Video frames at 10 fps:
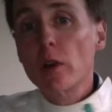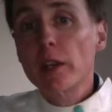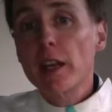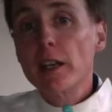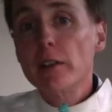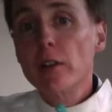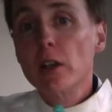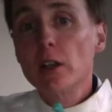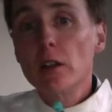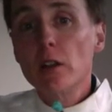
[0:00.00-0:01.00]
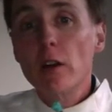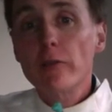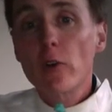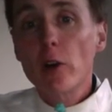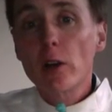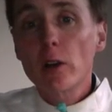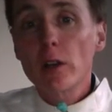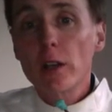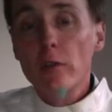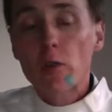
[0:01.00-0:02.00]
end of a foil.
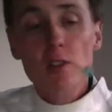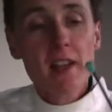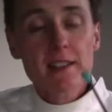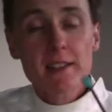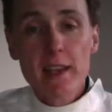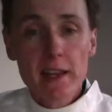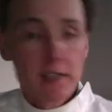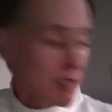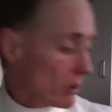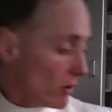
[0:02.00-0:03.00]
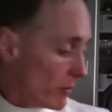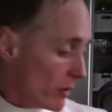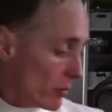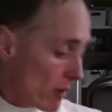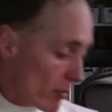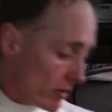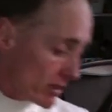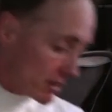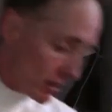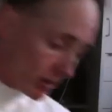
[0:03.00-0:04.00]
Of course, that's there so the rubber bit,
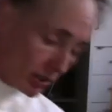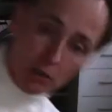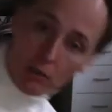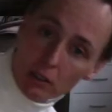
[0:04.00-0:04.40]
so you don't